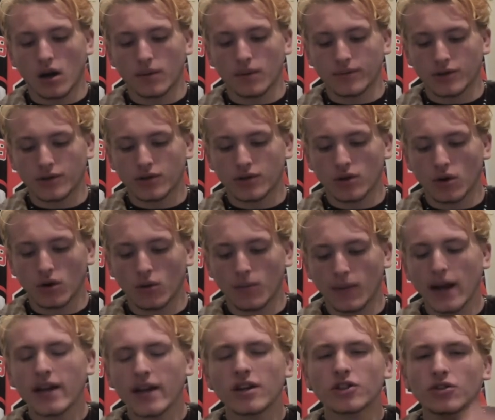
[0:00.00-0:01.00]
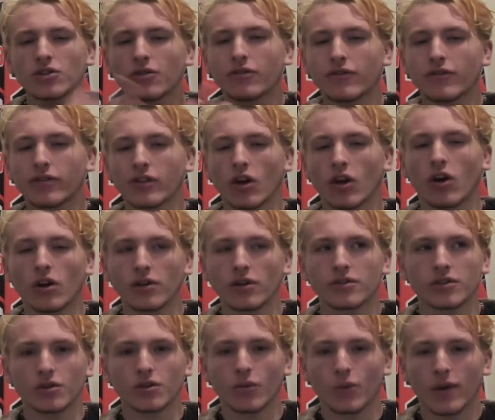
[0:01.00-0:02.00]
So my initial
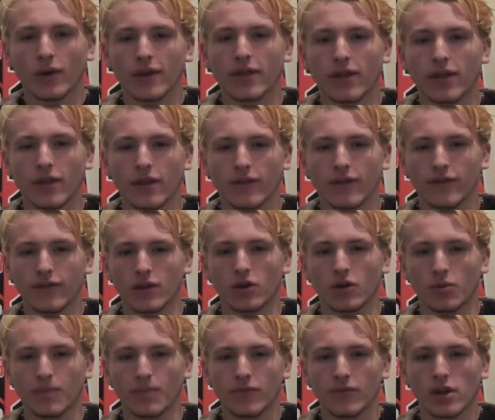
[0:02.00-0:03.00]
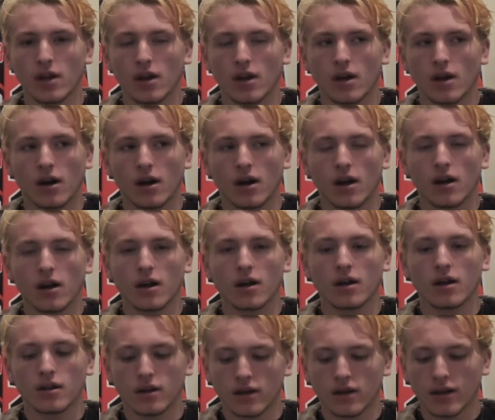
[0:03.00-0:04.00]
flaws with the film,
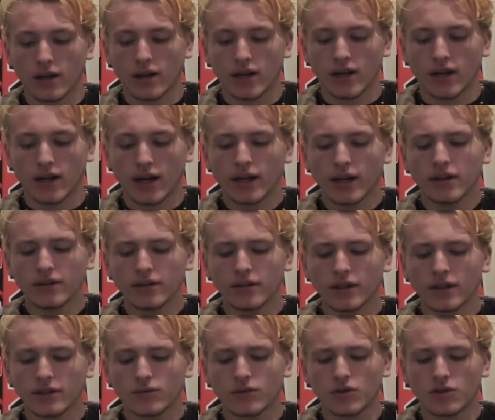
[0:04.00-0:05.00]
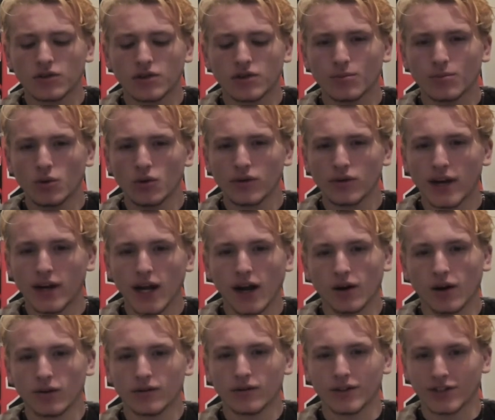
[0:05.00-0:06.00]
kind of like just smoothed
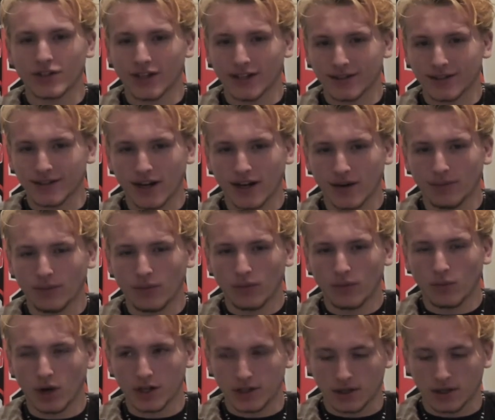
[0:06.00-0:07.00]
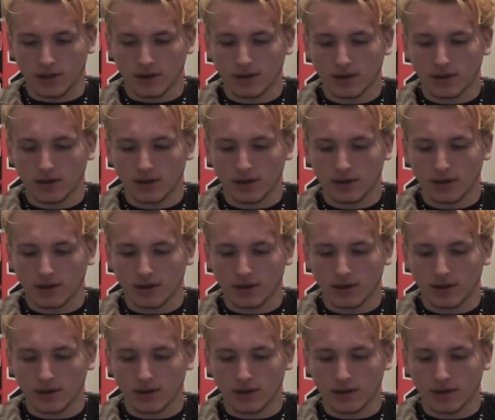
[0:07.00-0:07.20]
out the second time watching it.